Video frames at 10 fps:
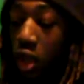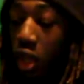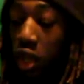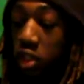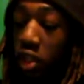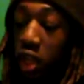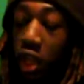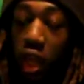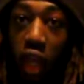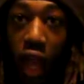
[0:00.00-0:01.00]
his
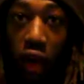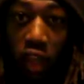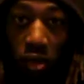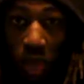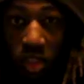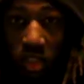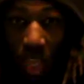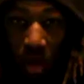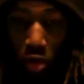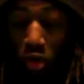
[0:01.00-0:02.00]
like how he makes
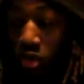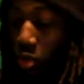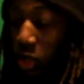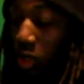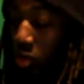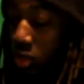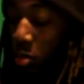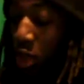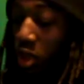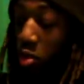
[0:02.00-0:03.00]
skateboards when he used to
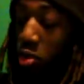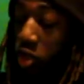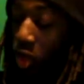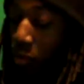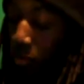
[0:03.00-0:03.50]
make them himself,